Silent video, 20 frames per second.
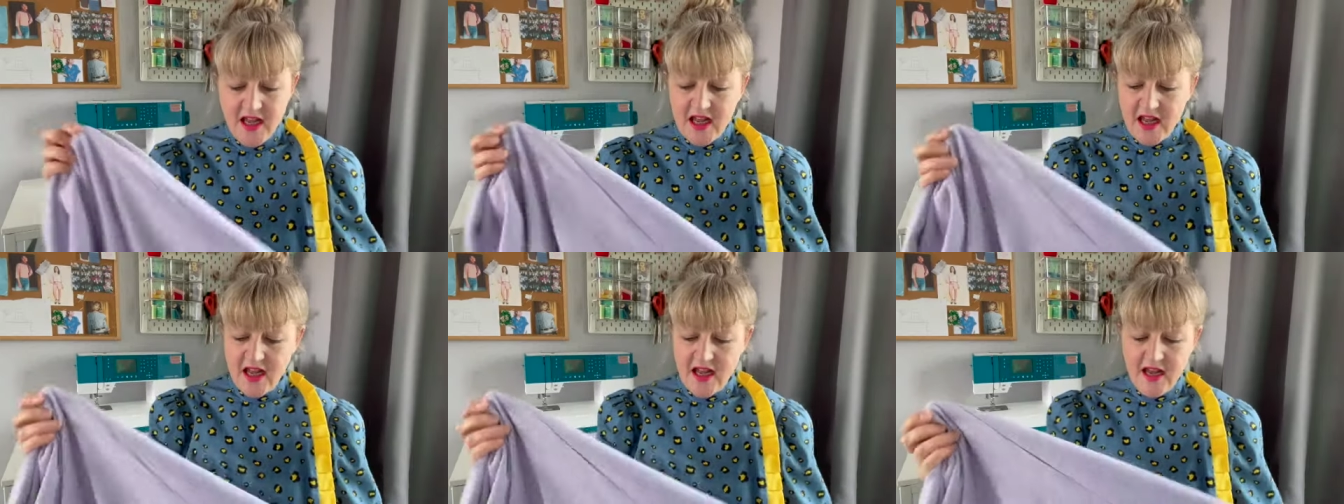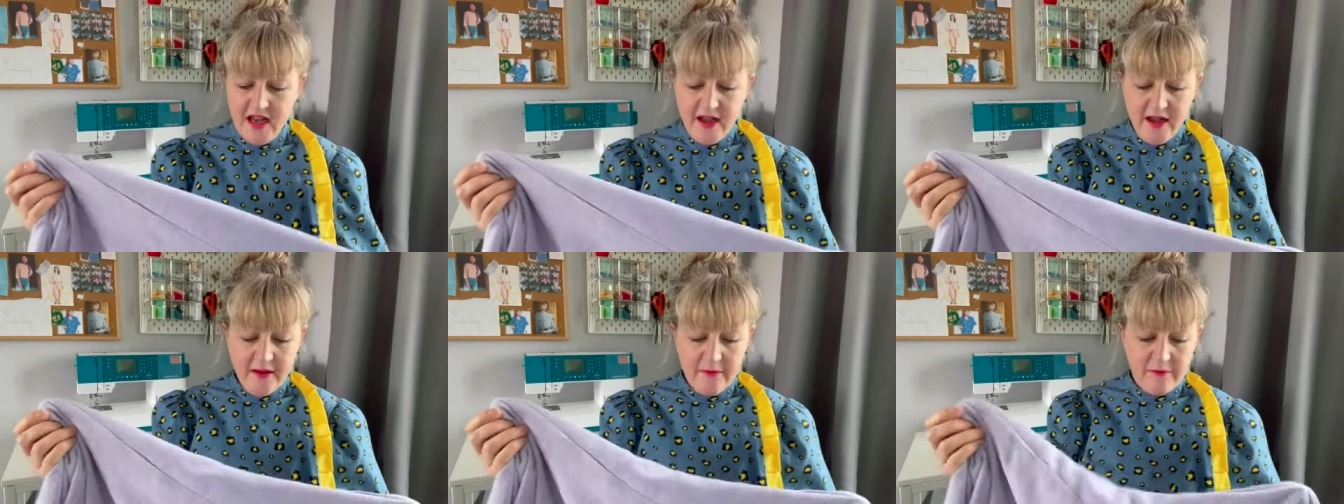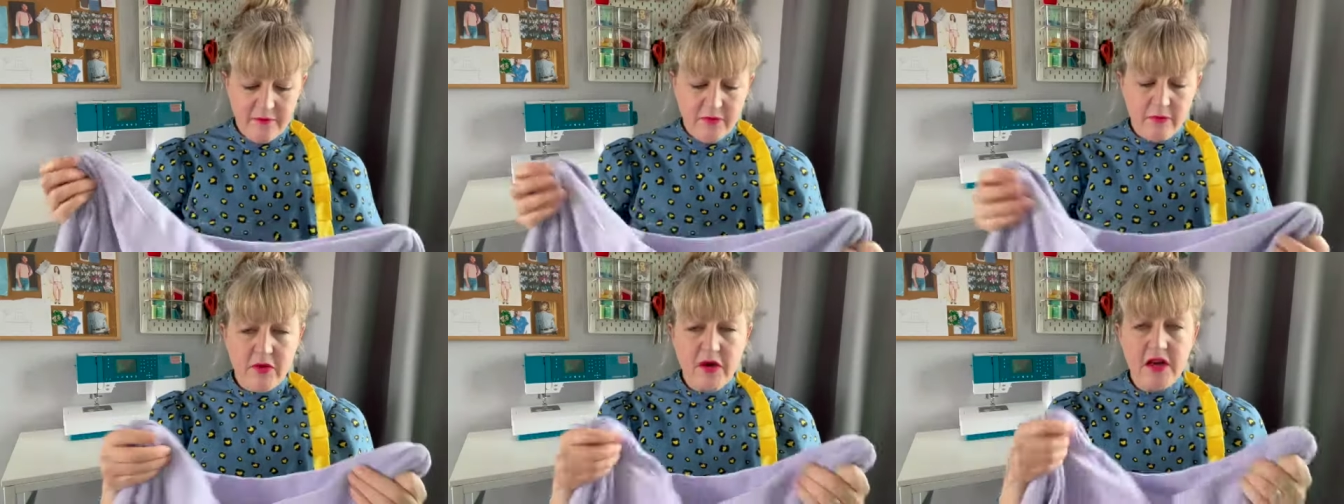
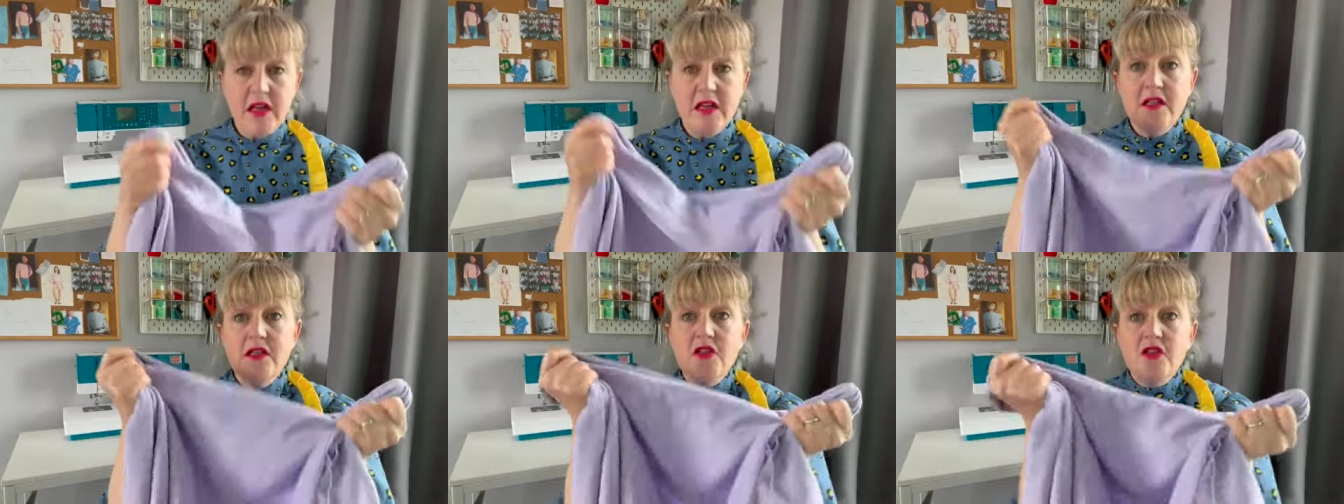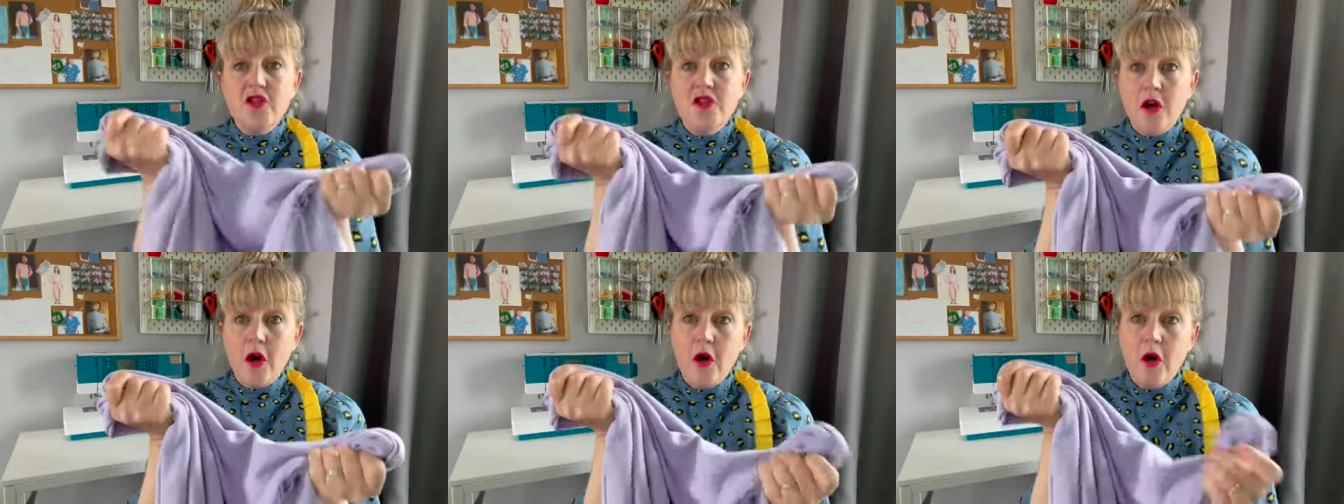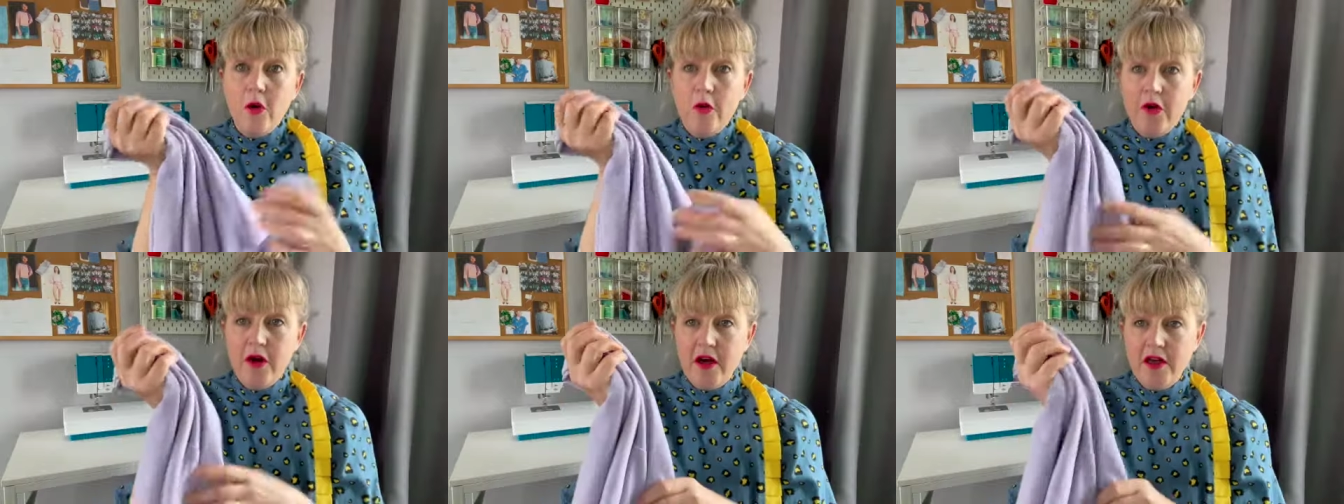um, but it's
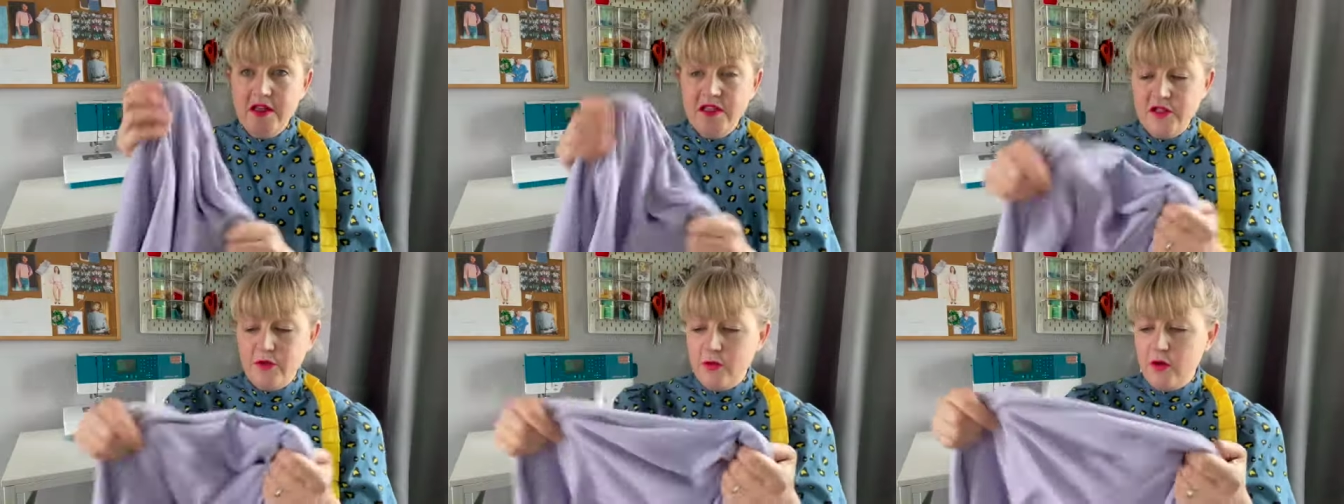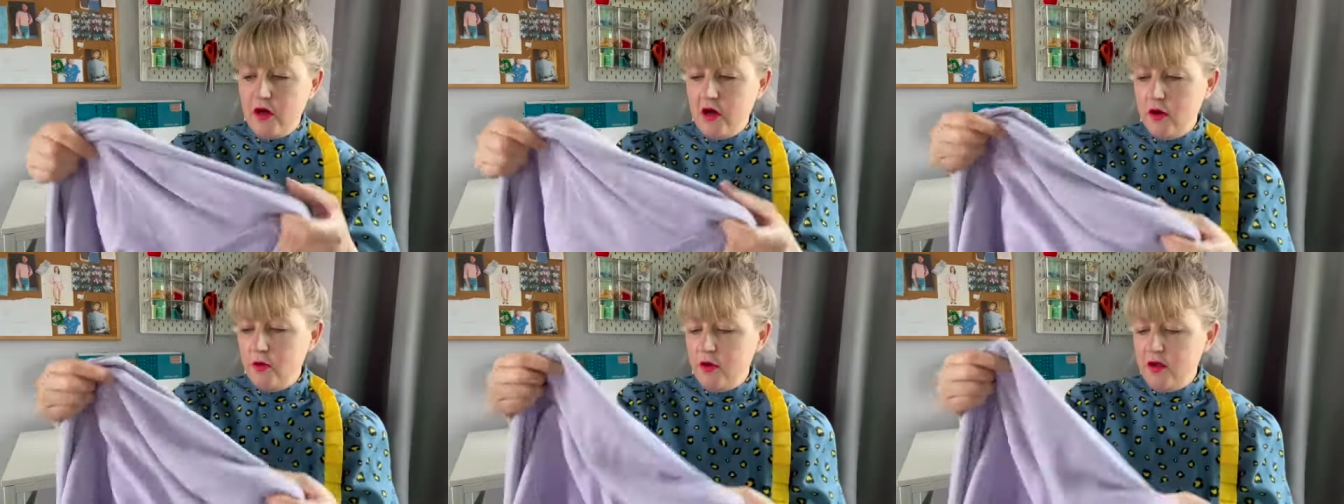so nice to work